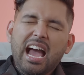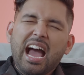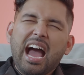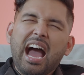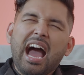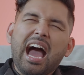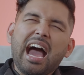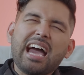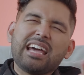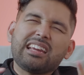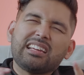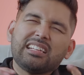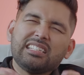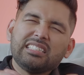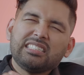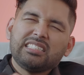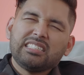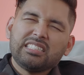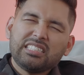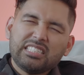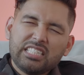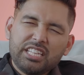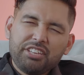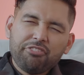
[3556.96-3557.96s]
I
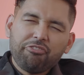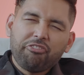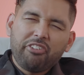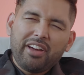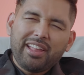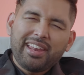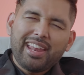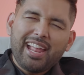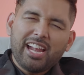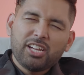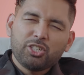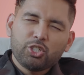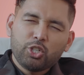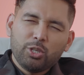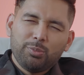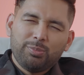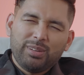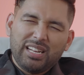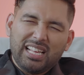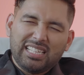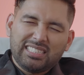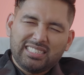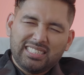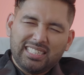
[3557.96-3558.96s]
receive financial
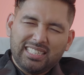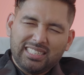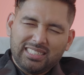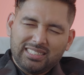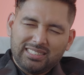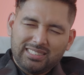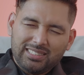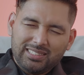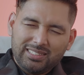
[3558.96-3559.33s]
blessings.